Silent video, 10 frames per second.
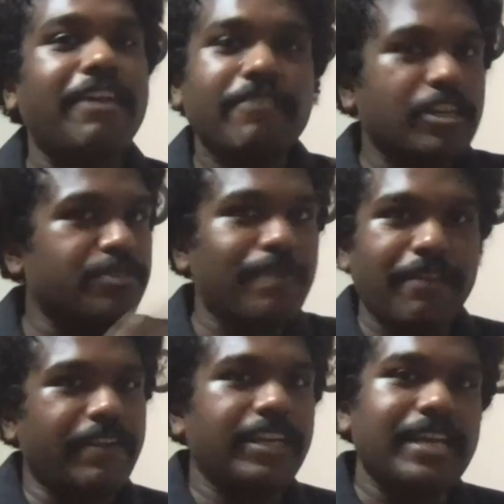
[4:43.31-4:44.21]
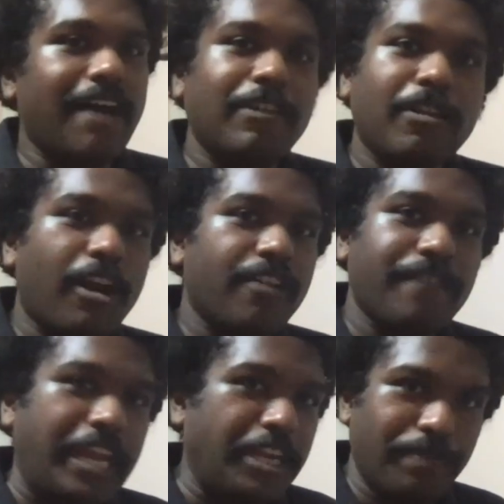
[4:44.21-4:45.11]
Five years back, we didn't have a
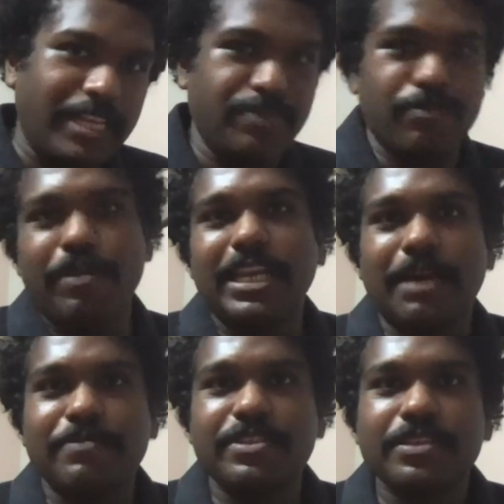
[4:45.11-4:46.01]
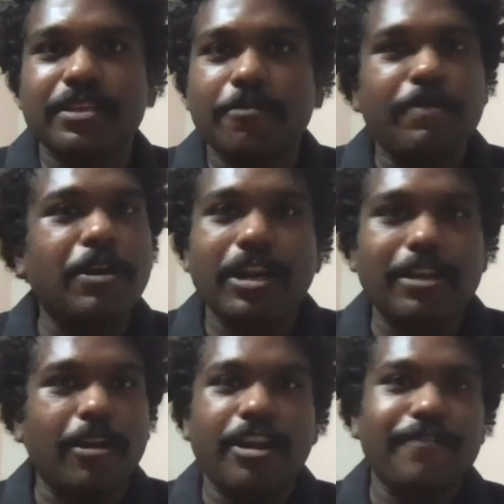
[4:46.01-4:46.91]
lot of enterprise mobile apps. We
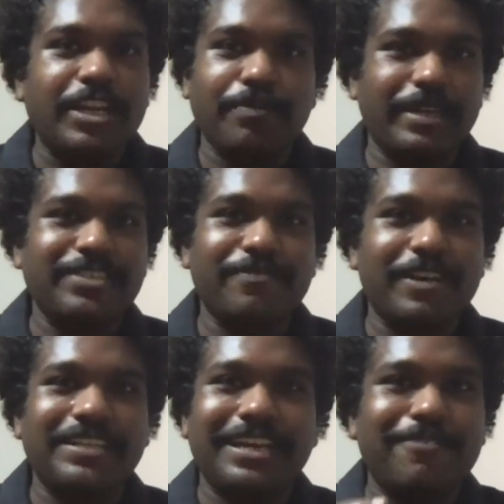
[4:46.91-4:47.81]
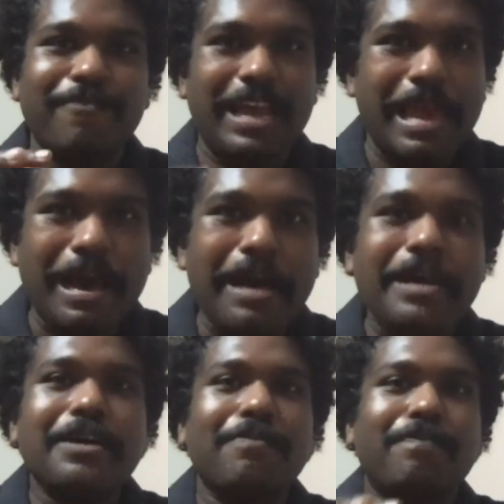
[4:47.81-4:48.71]
got a lot of enterprise work done
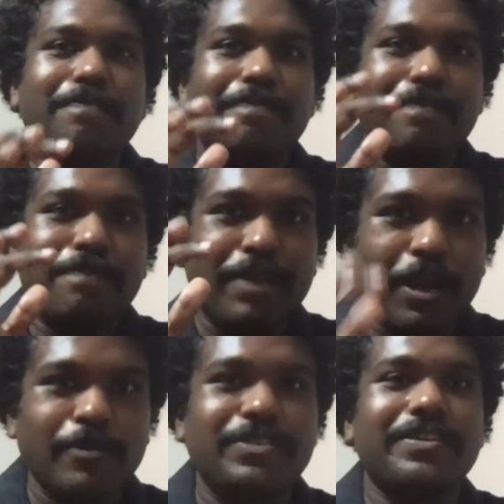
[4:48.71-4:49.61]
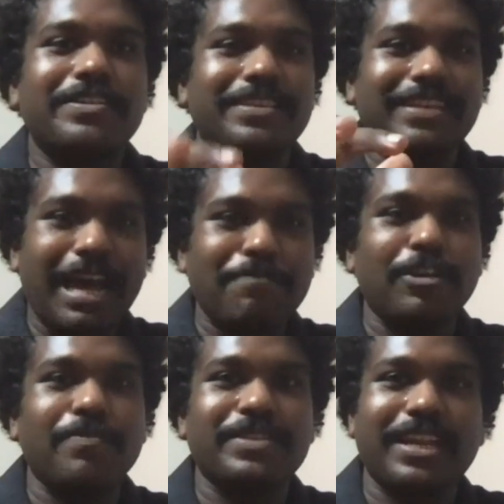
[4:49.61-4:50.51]
via browsers and
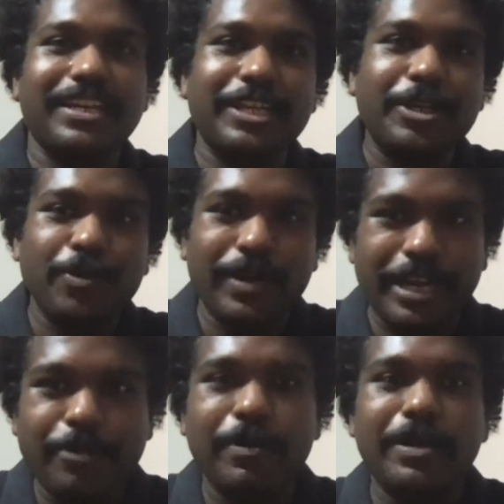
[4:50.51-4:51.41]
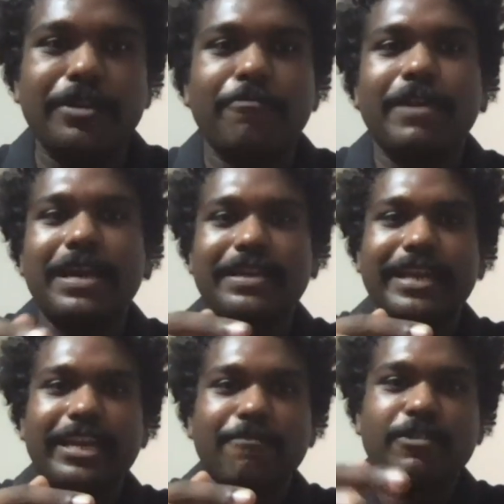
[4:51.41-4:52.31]
laptops connected to a network
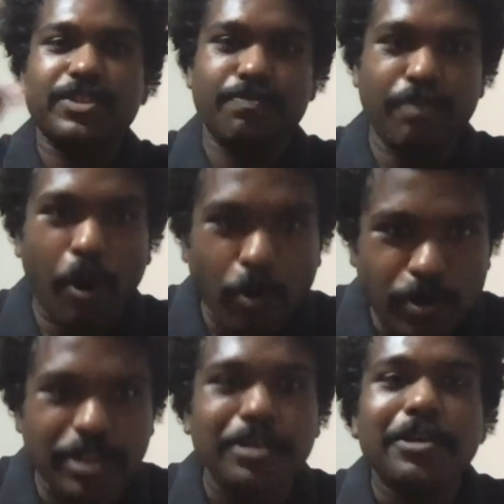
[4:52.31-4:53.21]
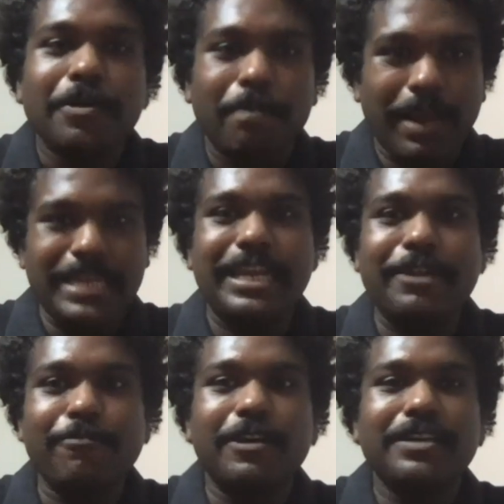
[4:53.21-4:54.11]
where data was bound by
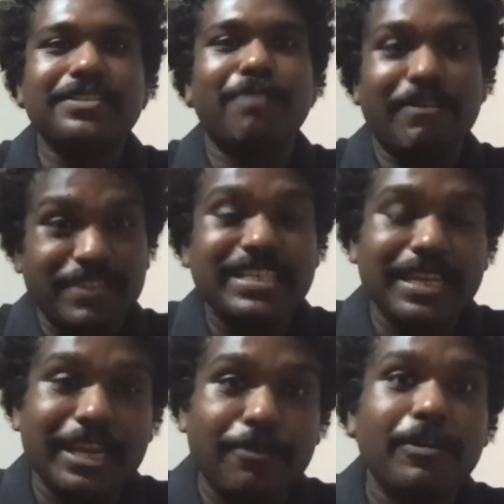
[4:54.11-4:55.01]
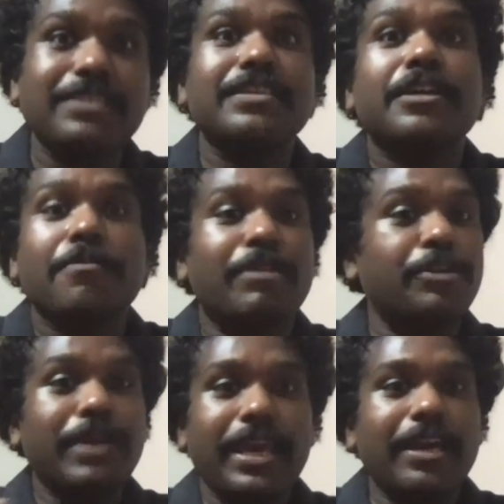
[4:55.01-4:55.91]
networks, by physical networks.
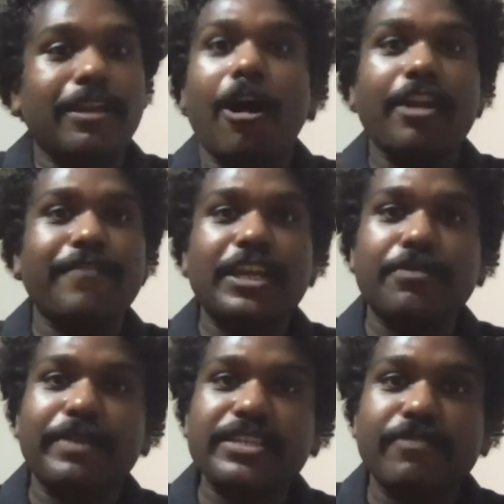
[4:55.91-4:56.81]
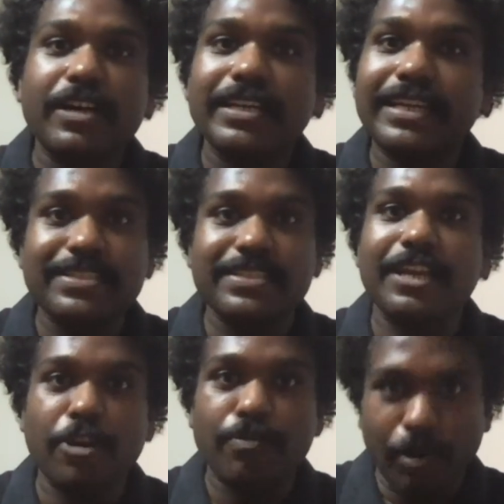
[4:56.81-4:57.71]
But today, a lot of enterprise work gets
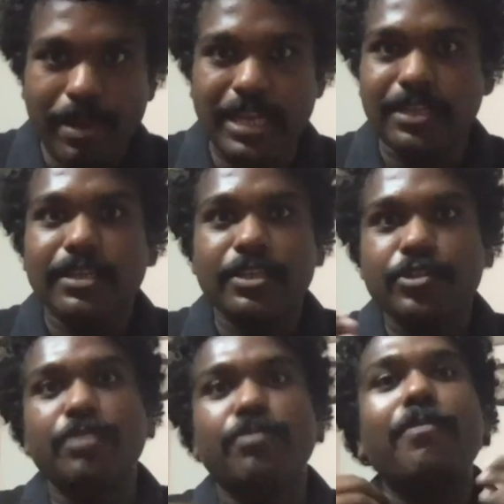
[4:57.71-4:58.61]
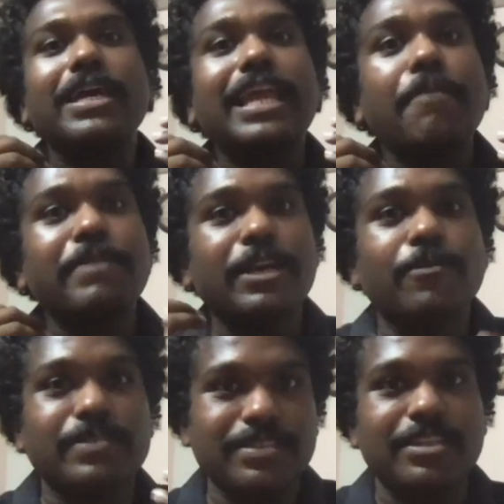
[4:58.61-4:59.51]
done on mobile. So the mobile app
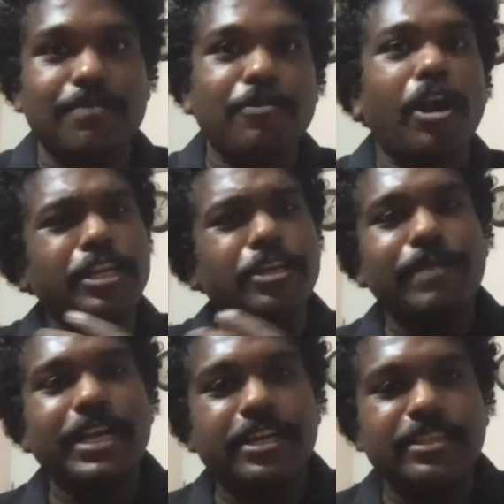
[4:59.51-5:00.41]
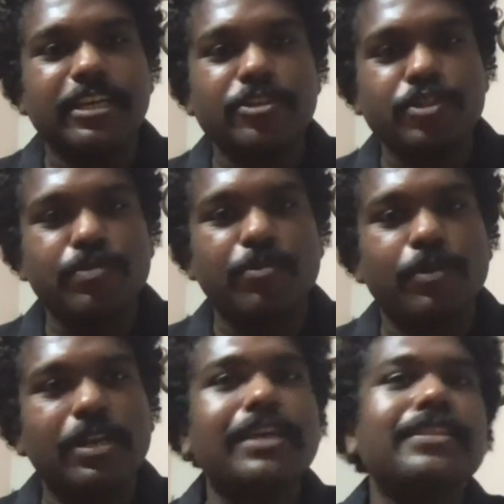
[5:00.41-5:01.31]
ecosystem got incubated in the consumer
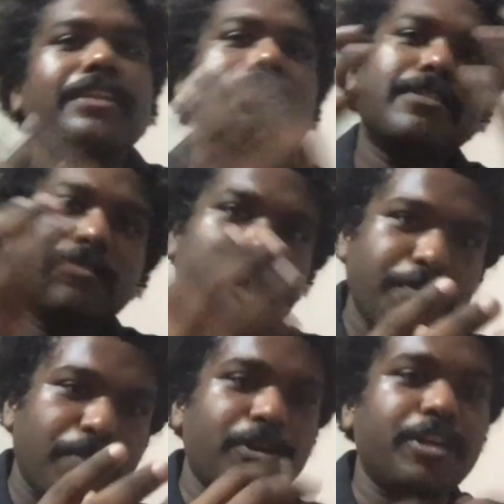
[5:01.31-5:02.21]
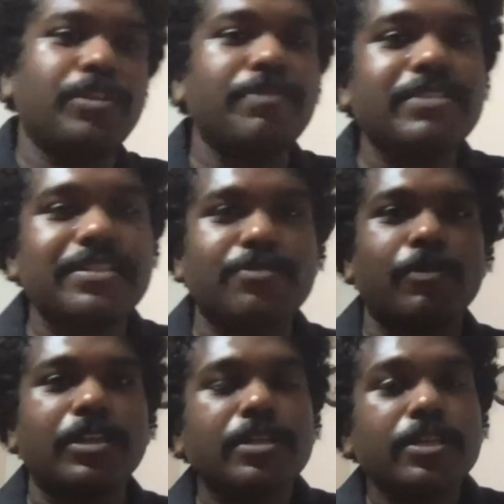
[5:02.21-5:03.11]
world and then got promoted to the
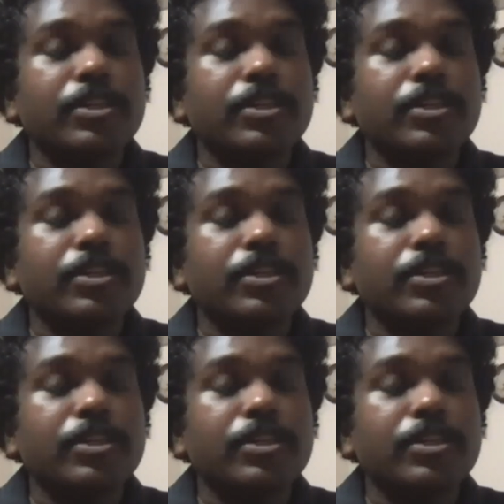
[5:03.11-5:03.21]
business world.